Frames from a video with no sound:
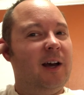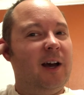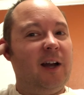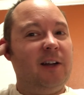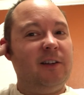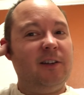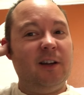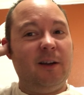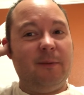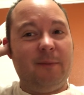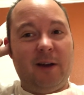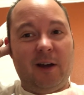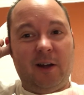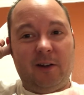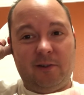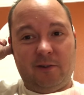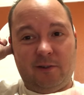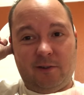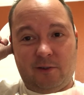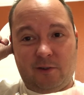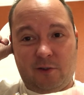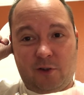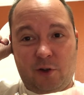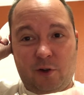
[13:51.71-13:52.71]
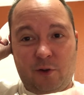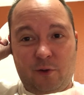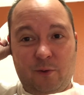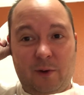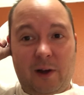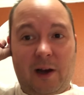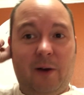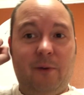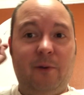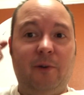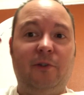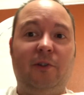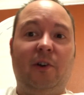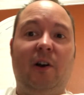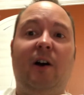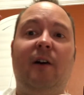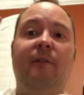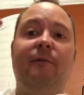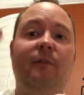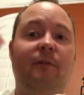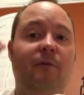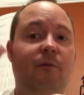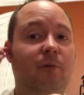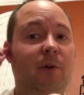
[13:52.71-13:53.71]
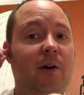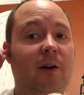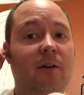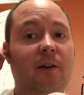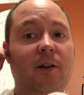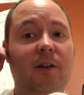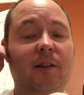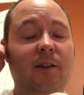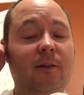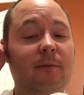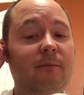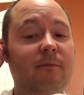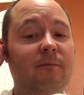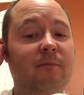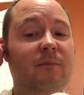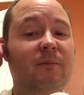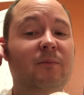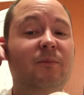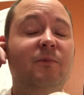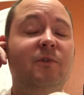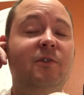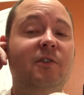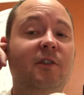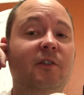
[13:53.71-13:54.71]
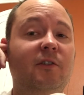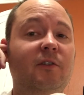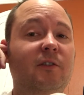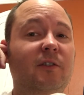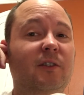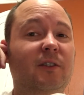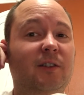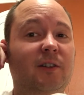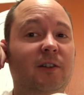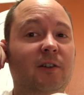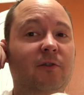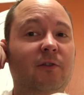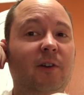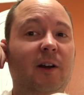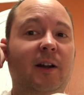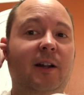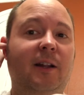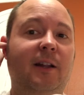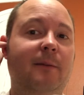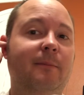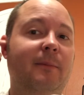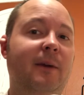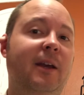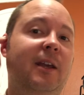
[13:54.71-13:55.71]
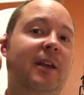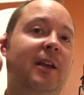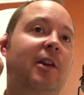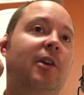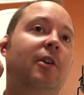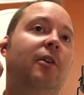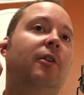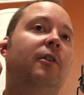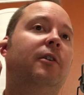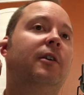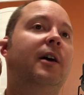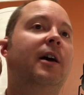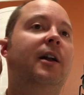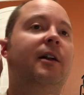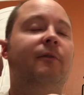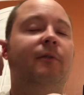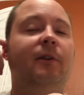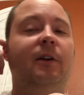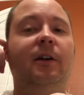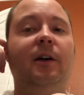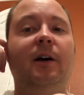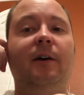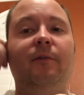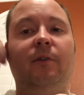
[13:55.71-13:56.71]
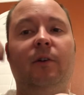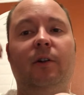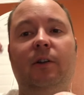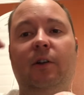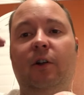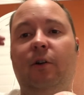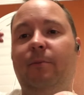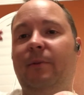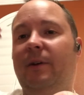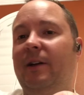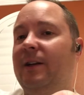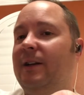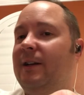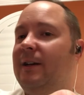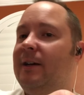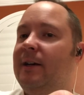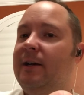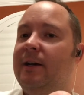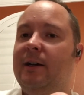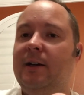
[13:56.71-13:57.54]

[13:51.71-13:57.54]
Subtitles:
I took about 2 hours off of wearing them just to try to let my ear kind of recover a little bit.